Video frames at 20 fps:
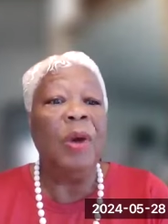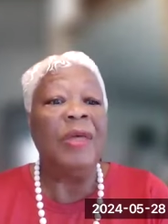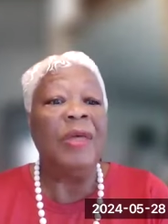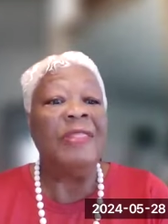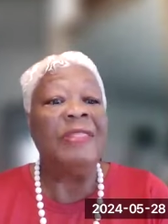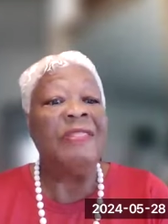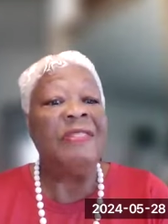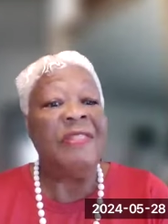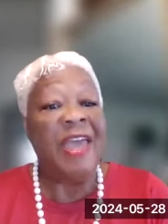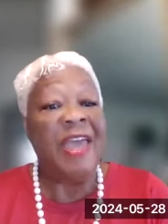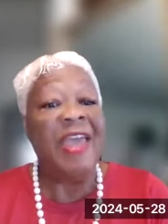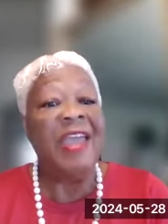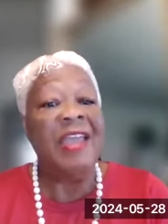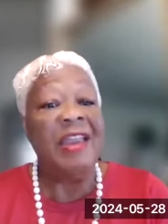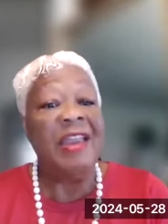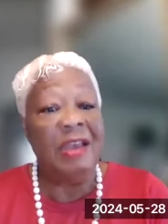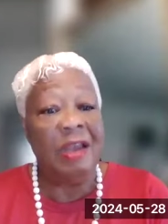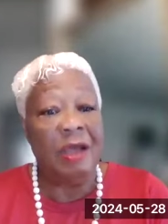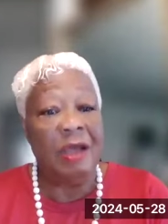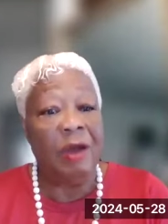what
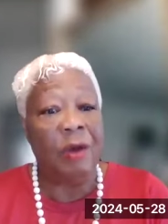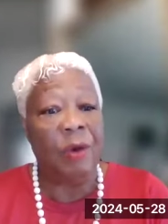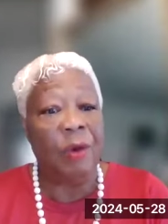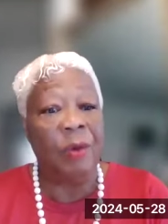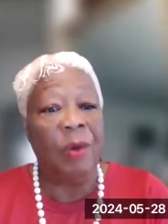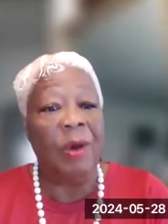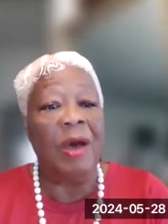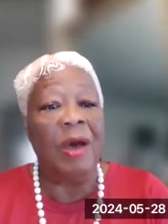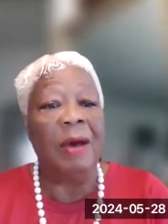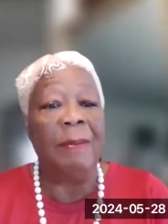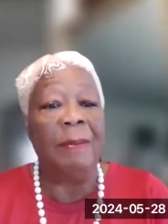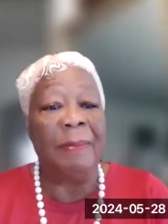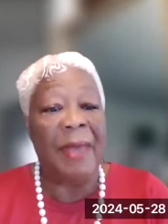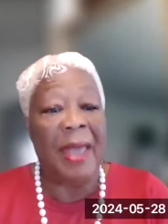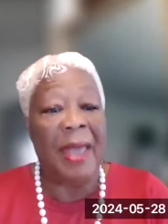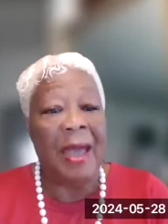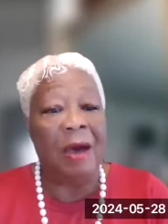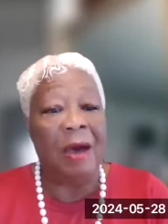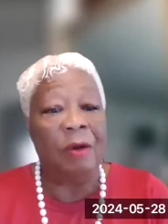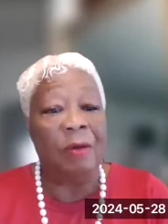they know
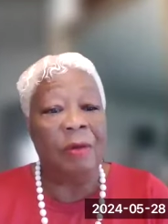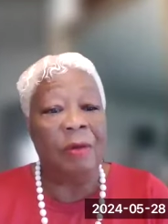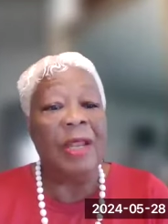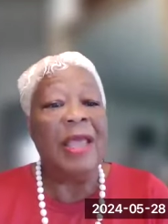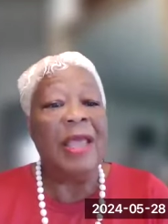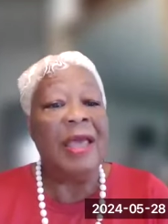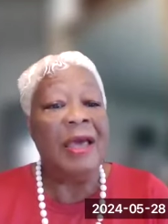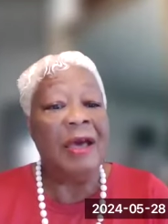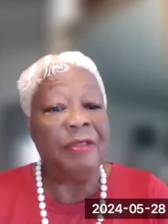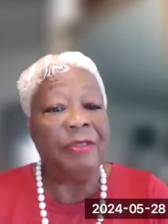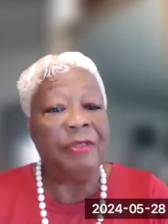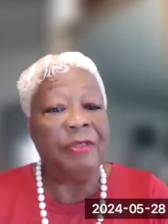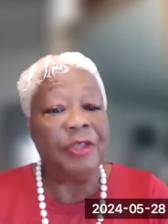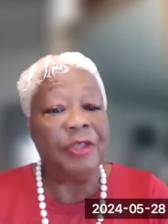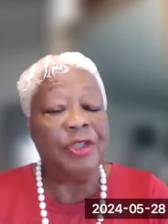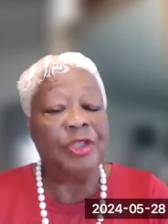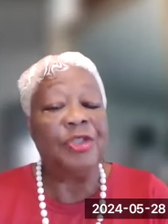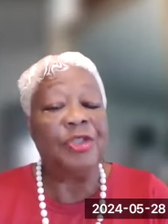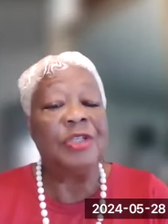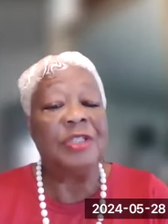about health
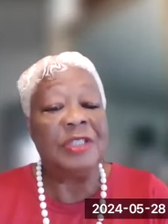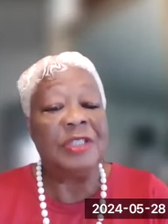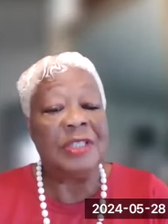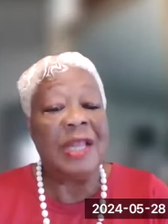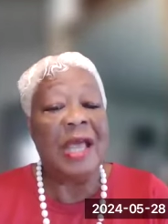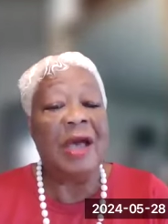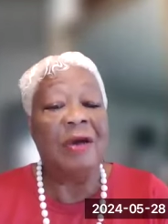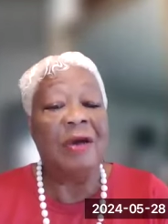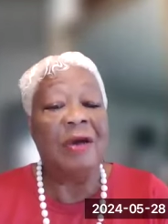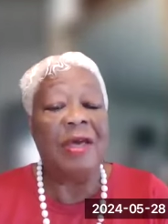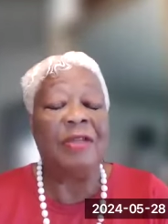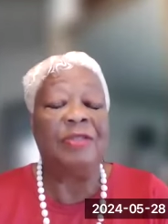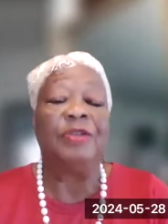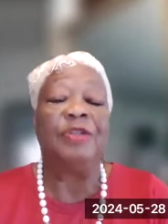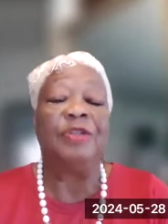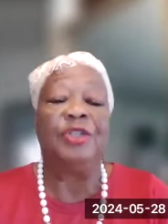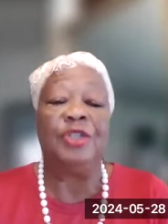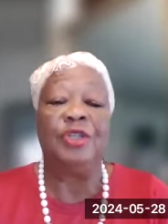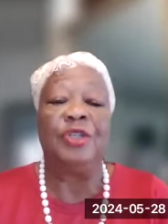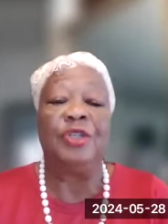insurance and how health
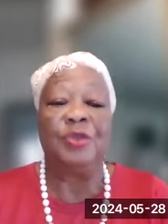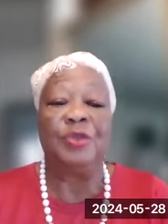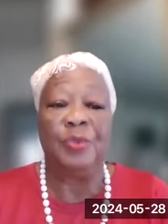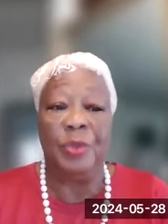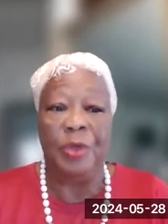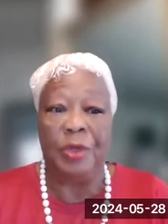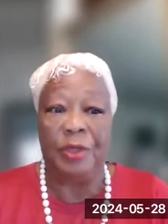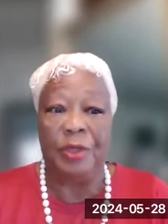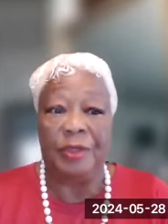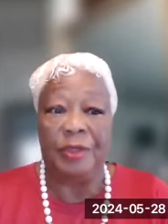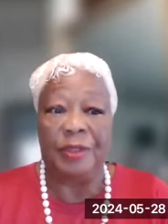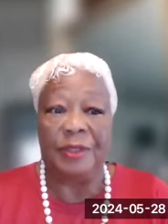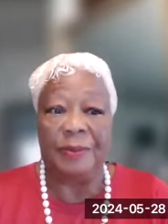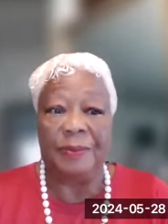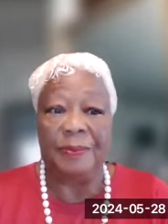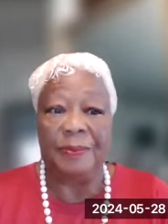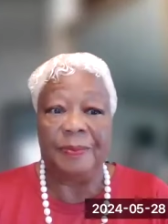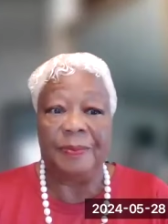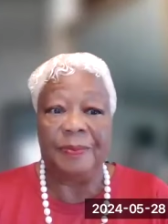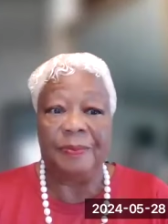insurance works.